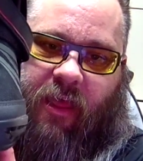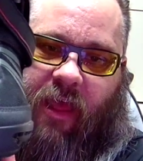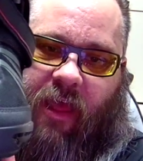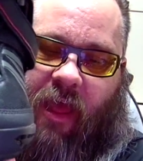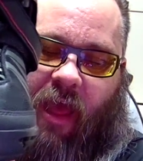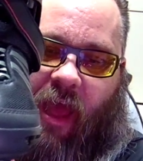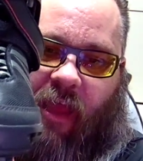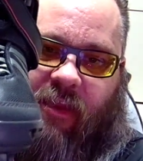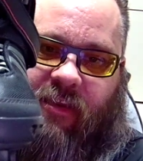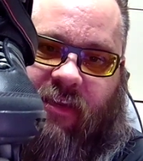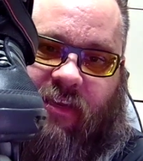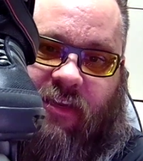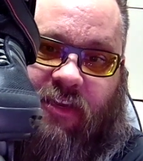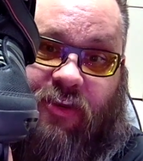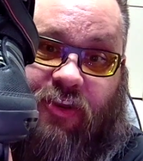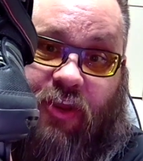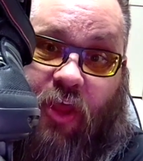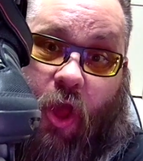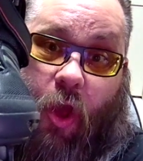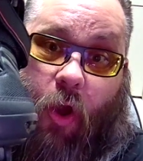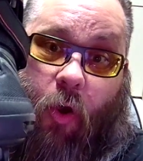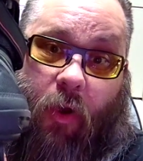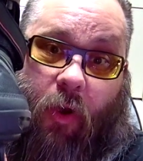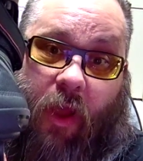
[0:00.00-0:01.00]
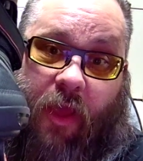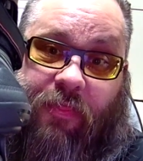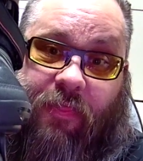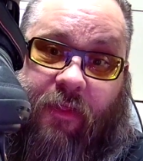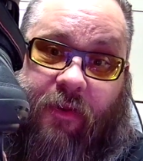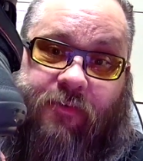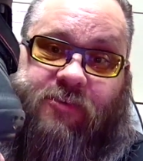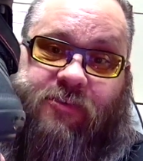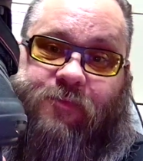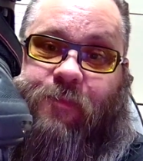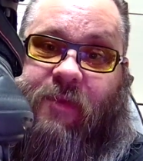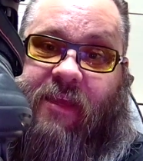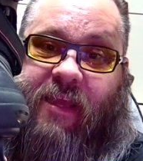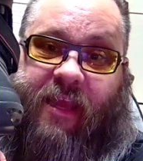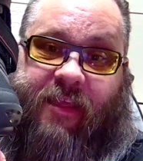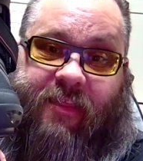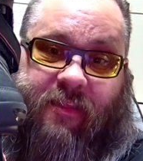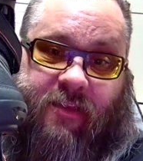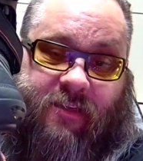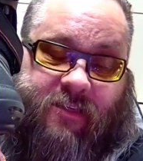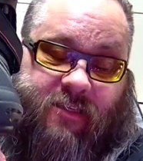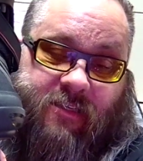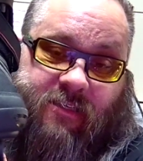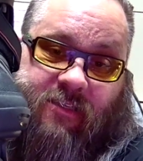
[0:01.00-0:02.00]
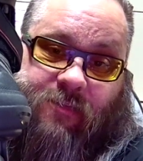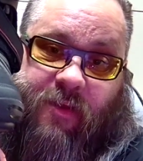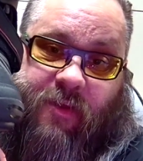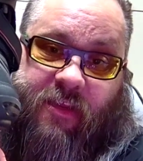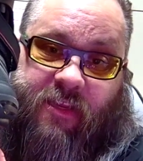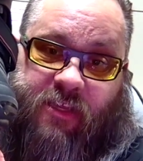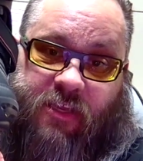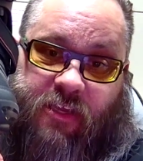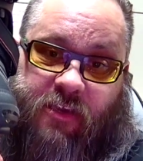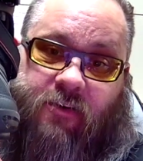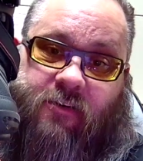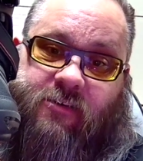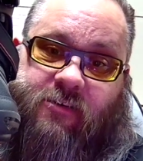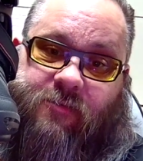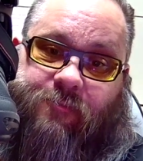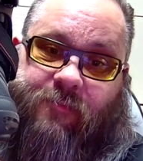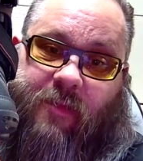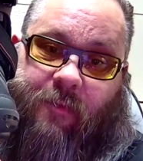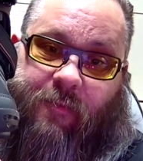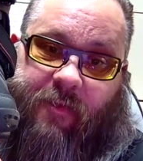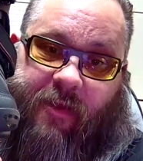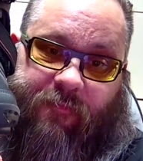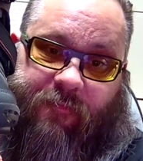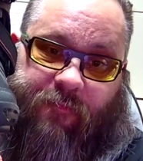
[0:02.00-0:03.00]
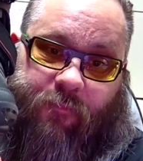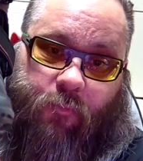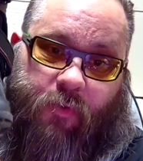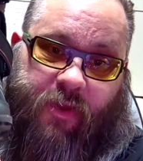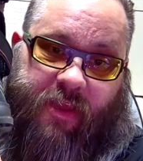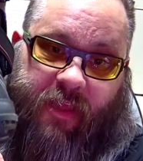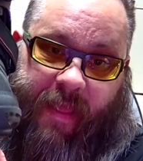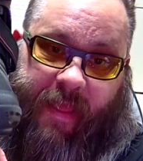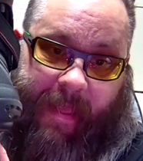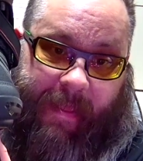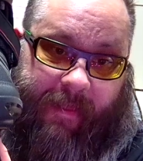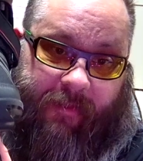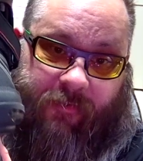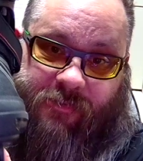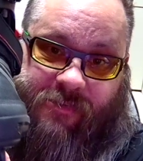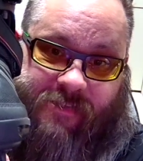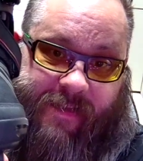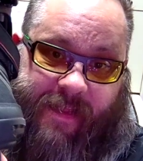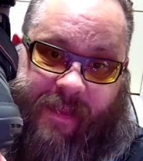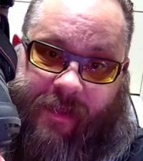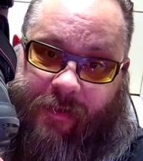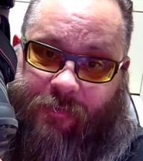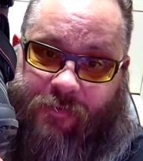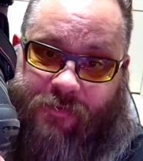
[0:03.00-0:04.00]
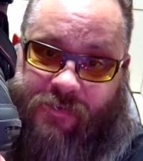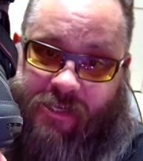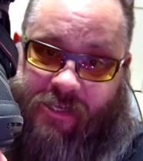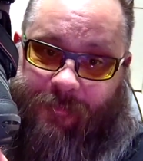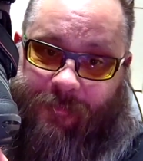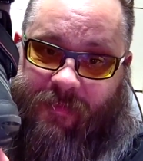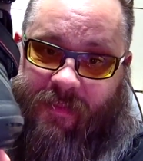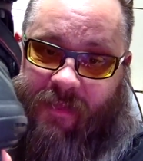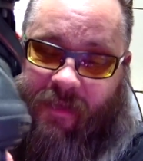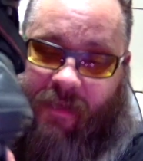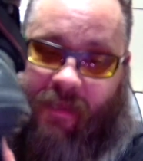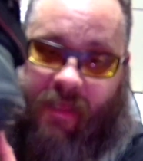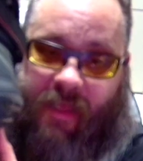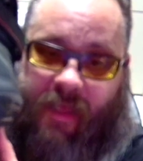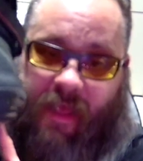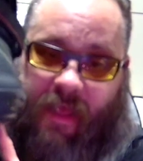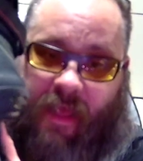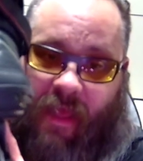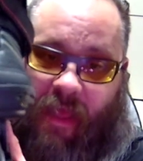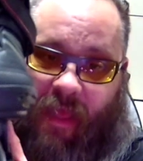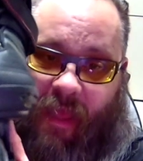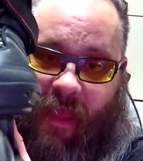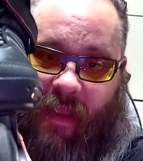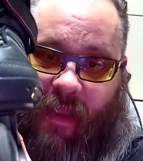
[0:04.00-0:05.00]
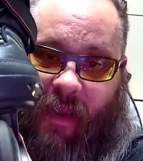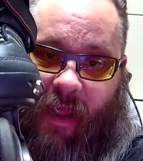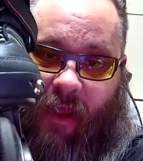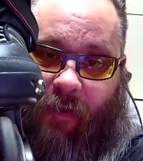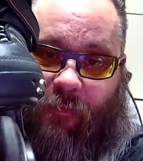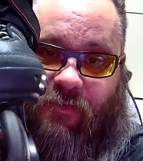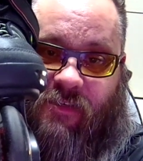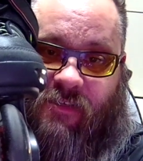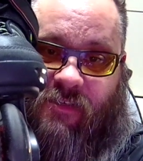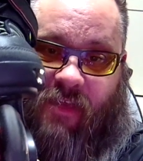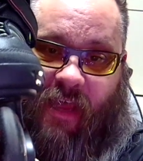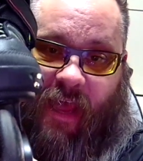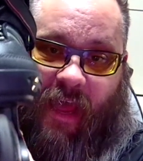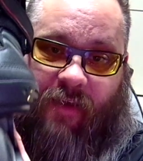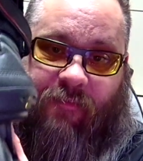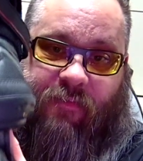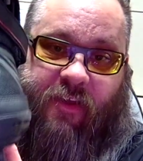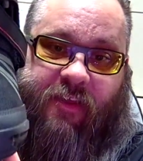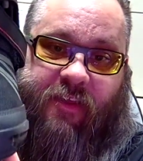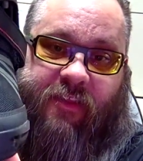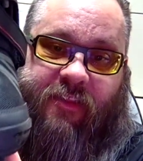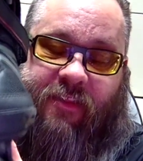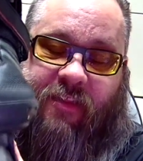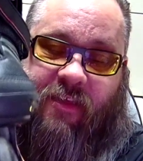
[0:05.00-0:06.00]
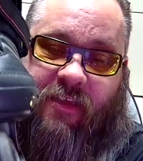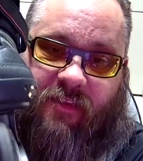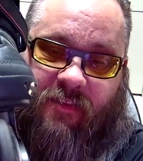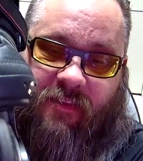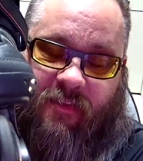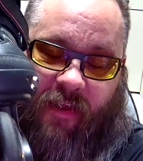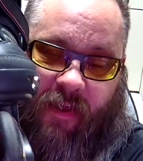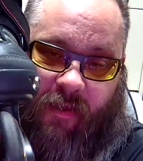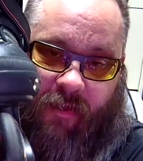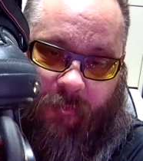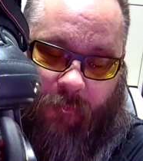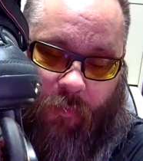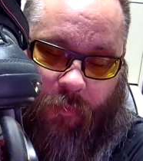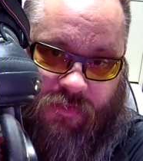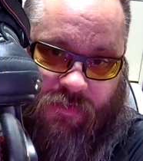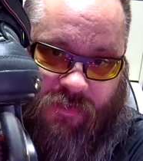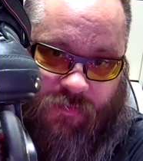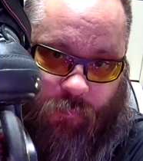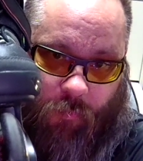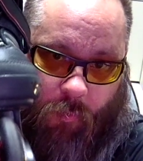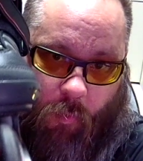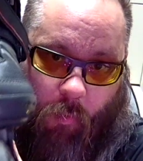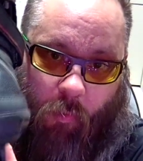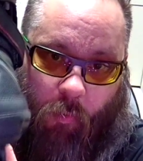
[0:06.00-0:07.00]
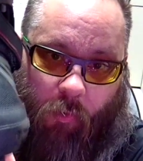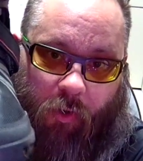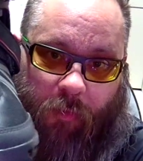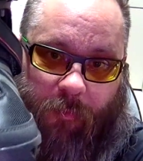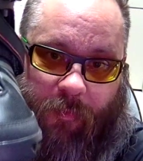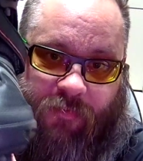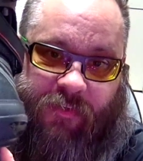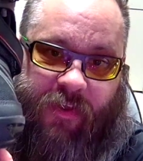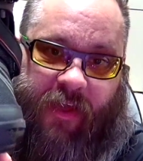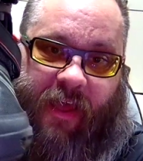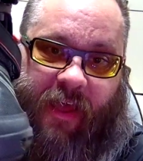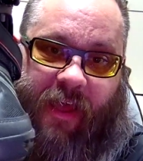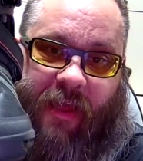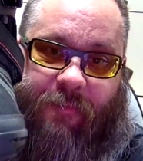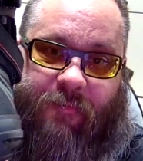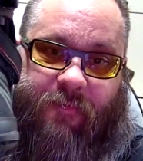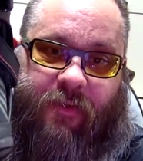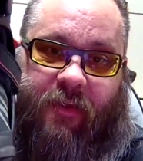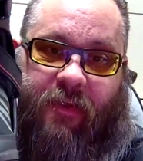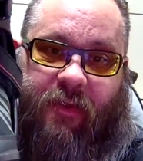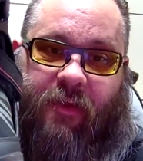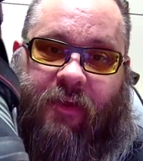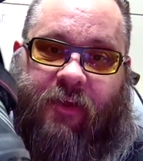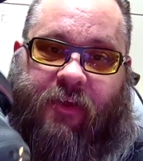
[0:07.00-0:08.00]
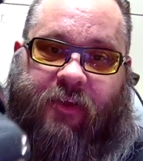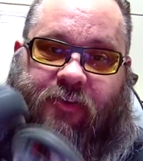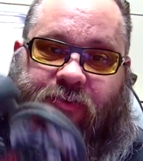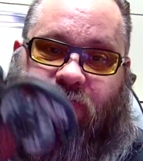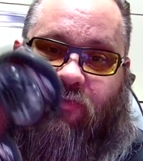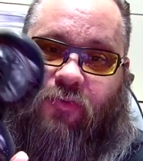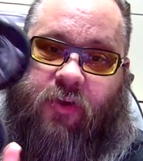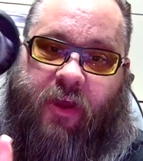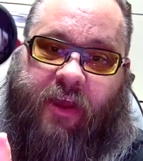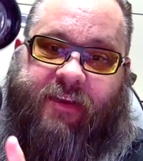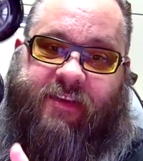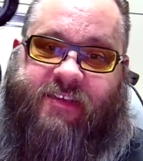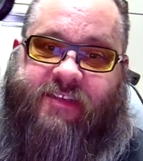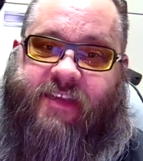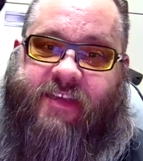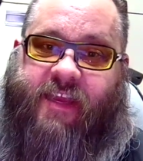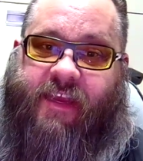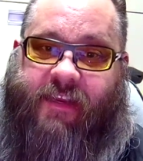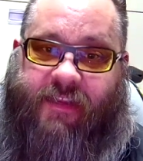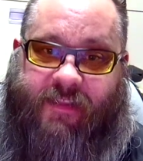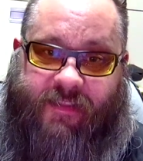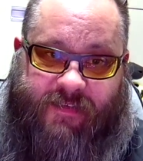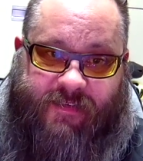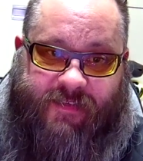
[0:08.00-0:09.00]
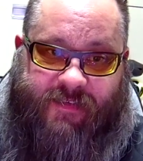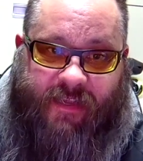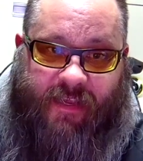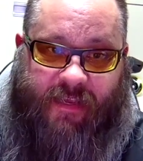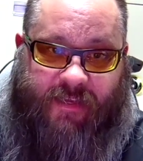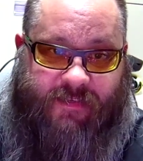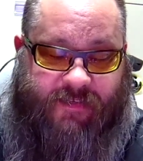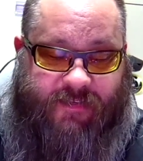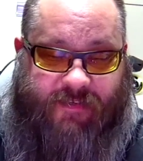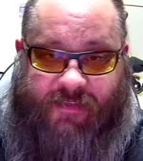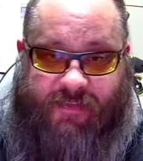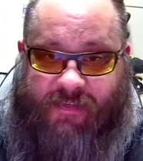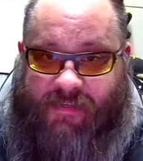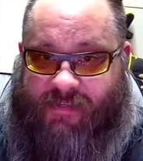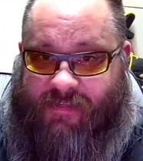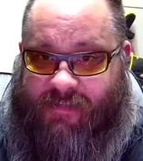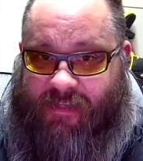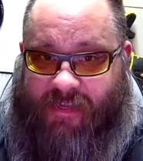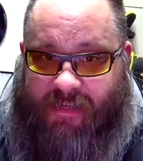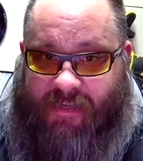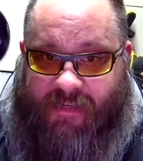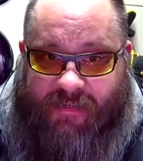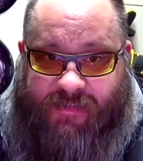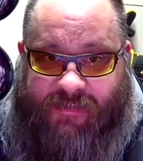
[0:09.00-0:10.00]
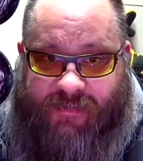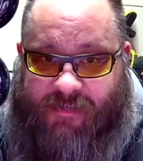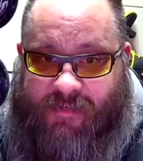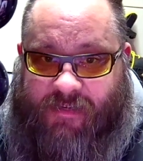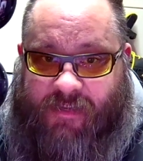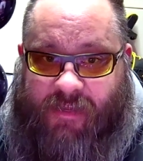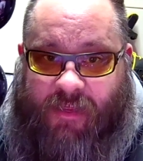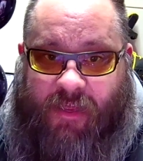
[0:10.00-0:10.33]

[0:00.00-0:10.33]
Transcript: I didn't know. I thought it was me. I thought it's because it's been years, and maybe I have weak ankles now or something. And I was having the most horrible time trying to skate in these skates. These things,